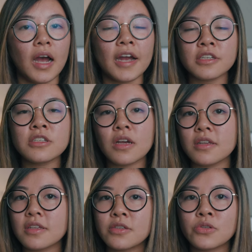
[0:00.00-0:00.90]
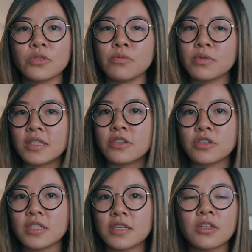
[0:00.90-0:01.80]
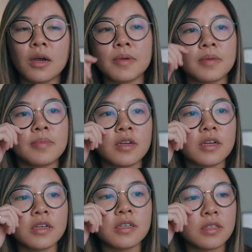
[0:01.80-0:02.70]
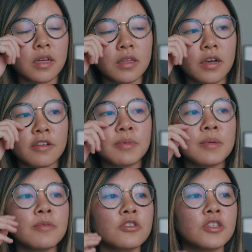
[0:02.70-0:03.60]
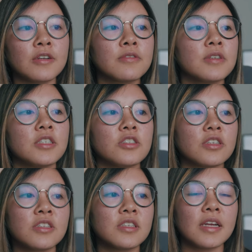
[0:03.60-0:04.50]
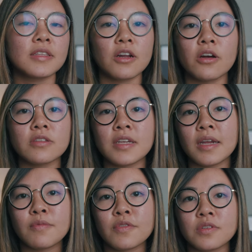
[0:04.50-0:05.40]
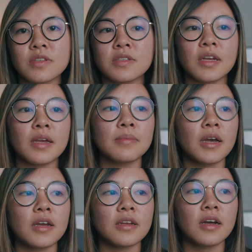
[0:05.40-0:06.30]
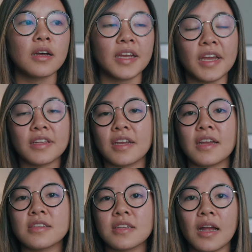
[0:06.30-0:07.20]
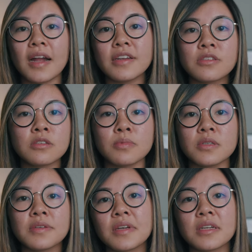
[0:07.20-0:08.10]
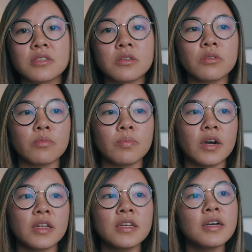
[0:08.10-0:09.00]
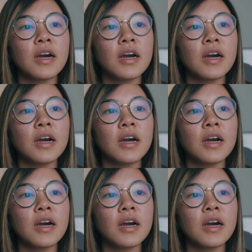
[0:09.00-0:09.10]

I just thought that this was a really interesting topic because a lot of people generally just say that all tape feels the same. And again, like I said, I used to believe that too, but